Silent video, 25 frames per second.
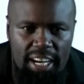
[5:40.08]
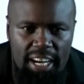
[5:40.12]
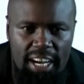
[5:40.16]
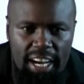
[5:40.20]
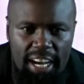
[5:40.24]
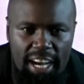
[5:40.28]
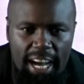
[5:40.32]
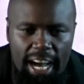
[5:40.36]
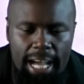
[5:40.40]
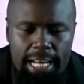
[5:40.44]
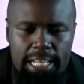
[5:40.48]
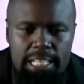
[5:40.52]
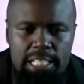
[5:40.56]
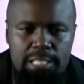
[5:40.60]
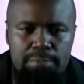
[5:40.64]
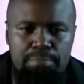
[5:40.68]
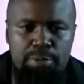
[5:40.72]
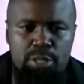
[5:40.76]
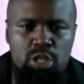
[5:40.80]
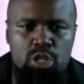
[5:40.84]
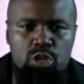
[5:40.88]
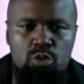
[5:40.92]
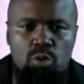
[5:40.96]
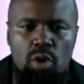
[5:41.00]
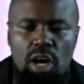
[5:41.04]
And
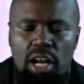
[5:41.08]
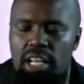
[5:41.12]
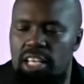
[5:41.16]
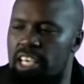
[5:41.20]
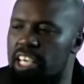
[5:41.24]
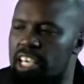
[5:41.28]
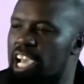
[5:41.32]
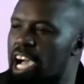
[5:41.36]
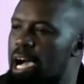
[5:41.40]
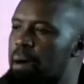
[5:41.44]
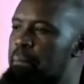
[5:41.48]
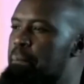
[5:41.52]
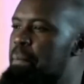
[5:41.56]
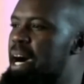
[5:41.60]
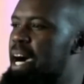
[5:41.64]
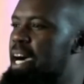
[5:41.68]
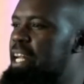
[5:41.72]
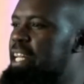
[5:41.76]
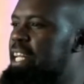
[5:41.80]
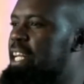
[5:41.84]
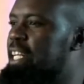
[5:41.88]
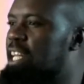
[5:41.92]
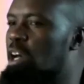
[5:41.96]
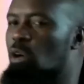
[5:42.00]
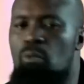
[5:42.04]
spiritually, a man
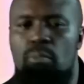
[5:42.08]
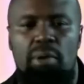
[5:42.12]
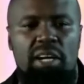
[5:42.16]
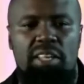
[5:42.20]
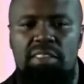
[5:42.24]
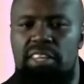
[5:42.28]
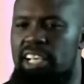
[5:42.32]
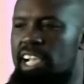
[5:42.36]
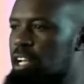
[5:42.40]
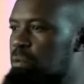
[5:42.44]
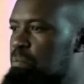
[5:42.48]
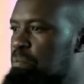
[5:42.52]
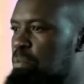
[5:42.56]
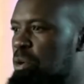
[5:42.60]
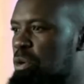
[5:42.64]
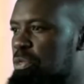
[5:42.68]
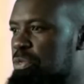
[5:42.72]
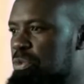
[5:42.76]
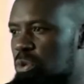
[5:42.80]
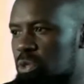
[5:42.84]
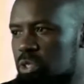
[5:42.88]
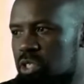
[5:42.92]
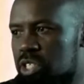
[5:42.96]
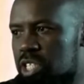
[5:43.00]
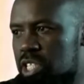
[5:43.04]
and a woman, they can both
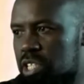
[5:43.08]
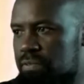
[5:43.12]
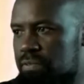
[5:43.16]
conceive.